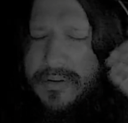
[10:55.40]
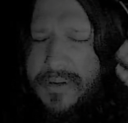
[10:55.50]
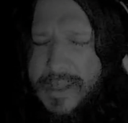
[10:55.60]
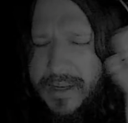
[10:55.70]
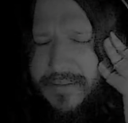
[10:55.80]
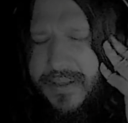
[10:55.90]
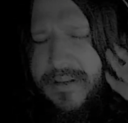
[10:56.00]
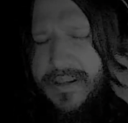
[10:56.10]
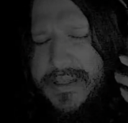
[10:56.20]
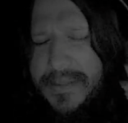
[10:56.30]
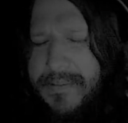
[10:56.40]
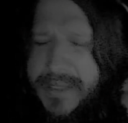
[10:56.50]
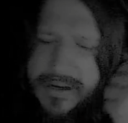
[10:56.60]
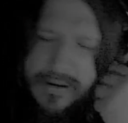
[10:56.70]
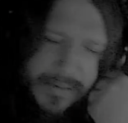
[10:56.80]
life, they seem to
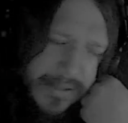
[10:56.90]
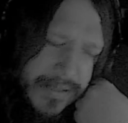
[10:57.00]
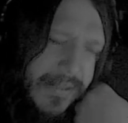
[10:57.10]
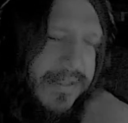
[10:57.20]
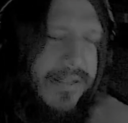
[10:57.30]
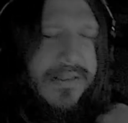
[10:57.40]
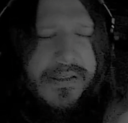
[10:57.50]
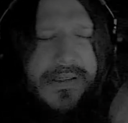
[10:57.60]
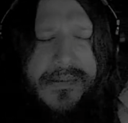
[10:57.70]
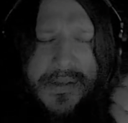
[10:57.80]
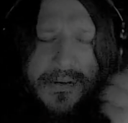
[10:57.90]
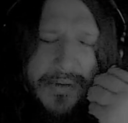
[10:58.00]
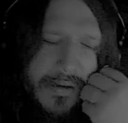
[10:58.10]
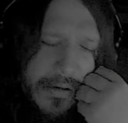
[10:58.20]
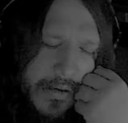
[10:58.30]
care about these things to some
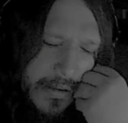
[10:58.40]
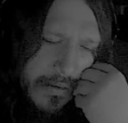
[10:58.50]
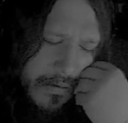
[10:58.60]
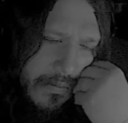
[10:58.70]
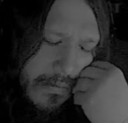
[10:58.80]
degree or another.